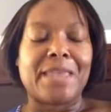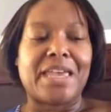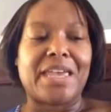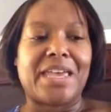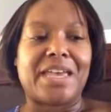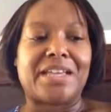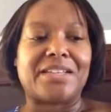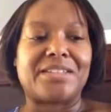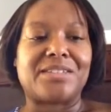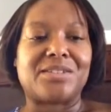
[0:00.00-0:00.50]

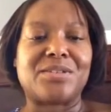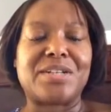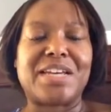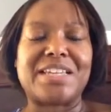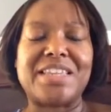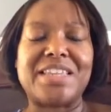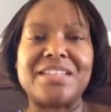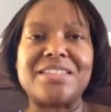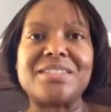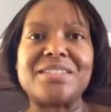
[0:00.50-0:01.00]
And so I
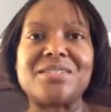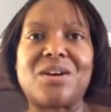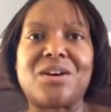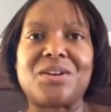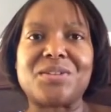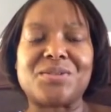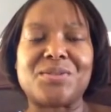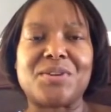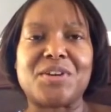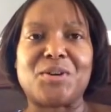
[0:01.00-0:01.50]
think this
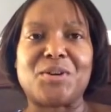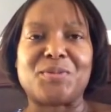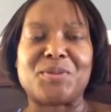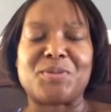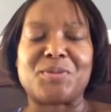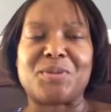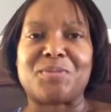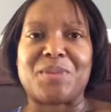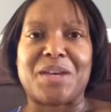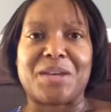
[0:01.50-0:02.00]
also helps
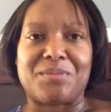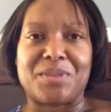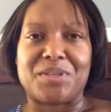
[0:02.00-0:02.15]
with my